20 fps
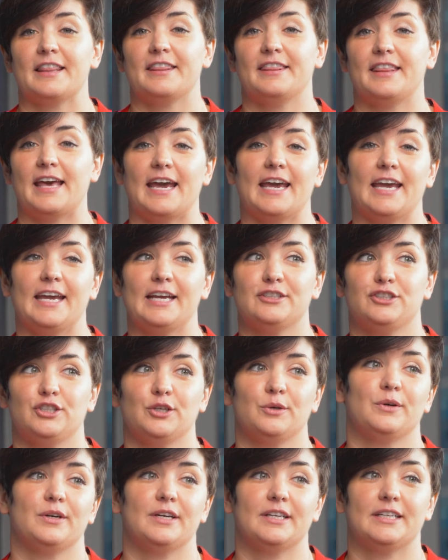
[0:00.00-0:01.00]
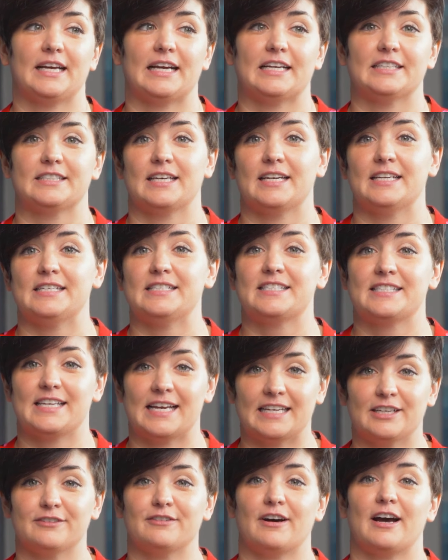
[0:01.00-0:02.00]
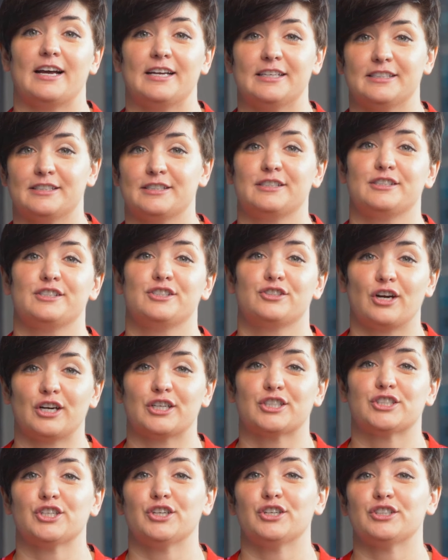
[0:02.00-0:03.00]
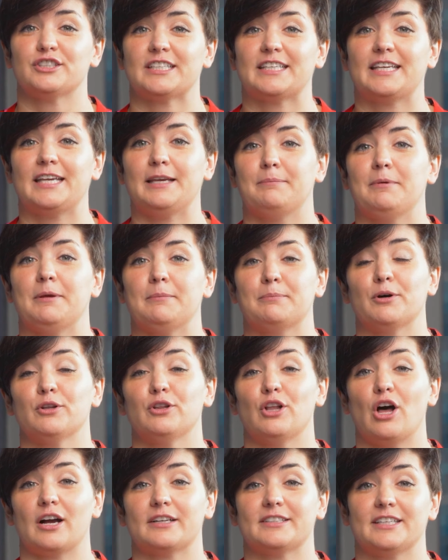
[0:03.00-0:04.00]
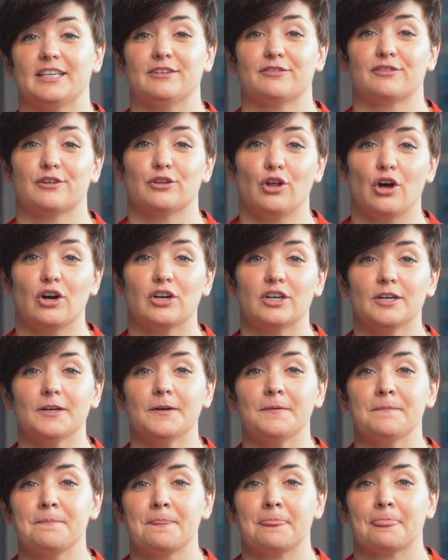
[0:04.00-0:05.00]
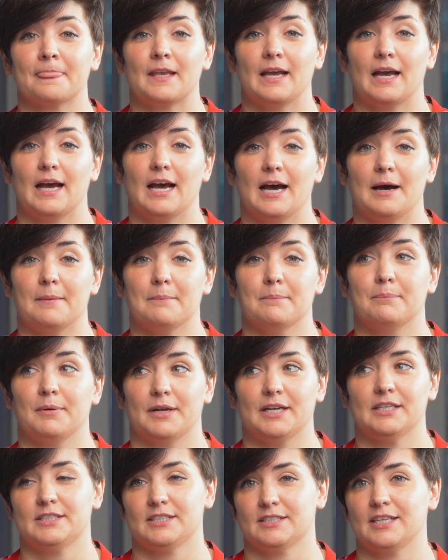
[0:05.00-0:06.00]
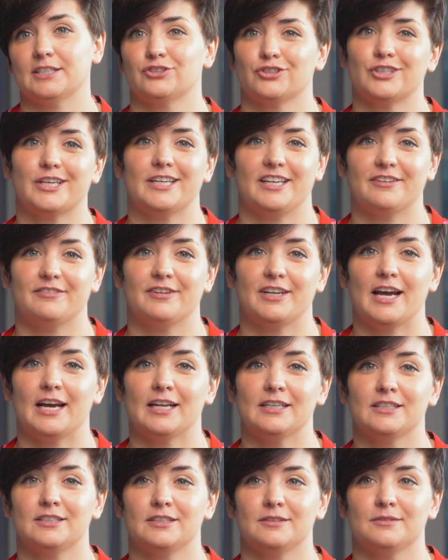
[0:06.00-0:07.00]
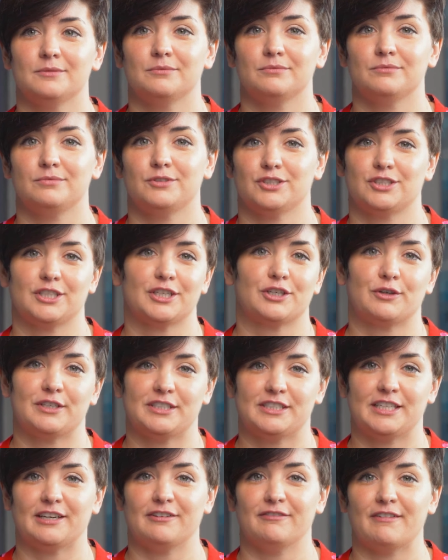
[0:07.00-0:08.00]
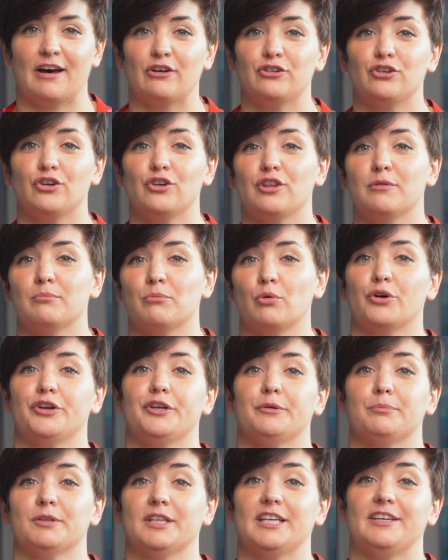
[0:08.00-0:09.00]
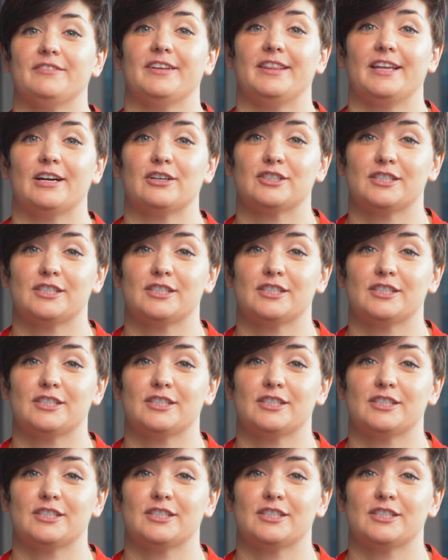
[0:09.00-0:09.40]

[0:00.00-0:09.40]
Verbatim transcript: they do it as an incentivized structure to keep people locked in for longer. Um, but it's essentially a dividend just increasing in value the more you believe in their